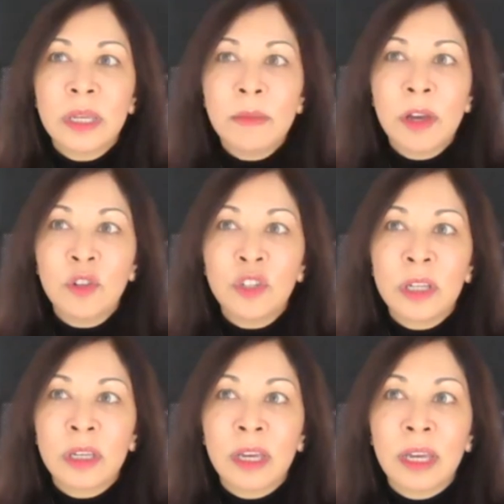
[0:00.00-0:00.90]

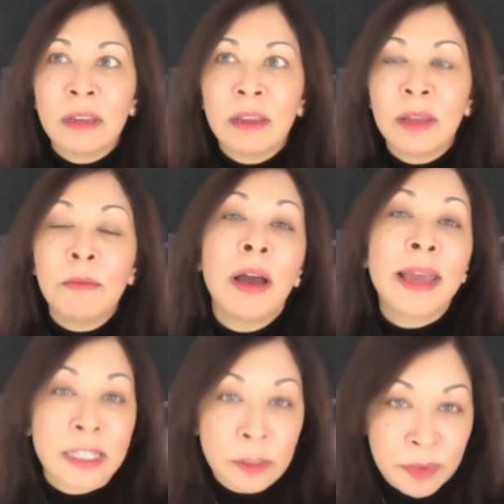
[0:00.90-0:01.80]
coaching, in my
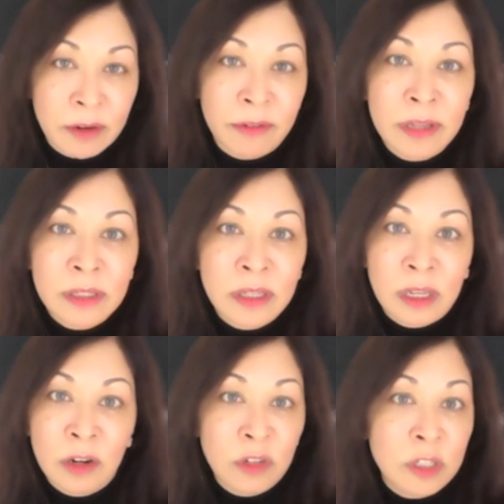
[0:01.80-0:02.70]
experience, I
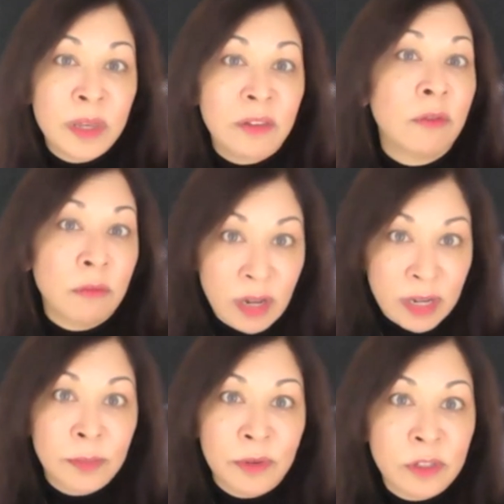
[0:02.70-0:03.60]
can only speak from my
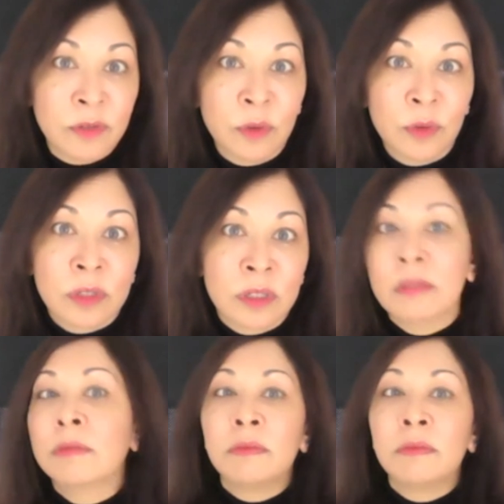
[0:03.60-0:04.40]
experience, of course, because